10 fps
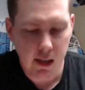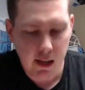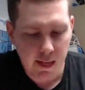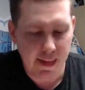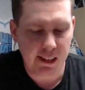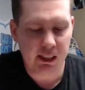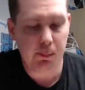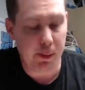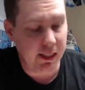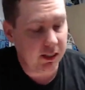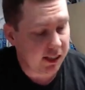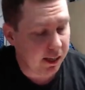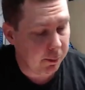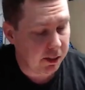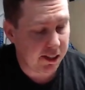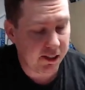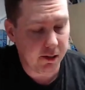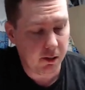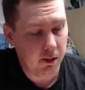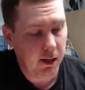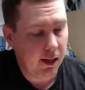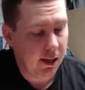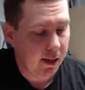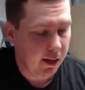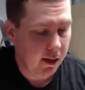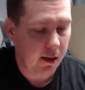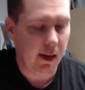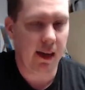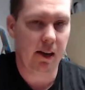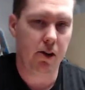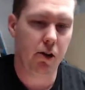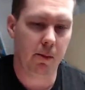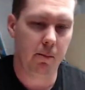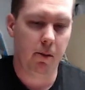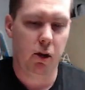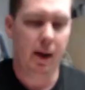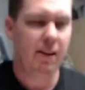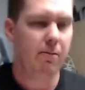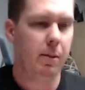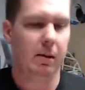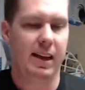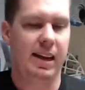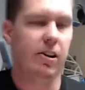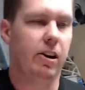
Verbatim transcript: that speed skin material, and you can you might even be able to hear it.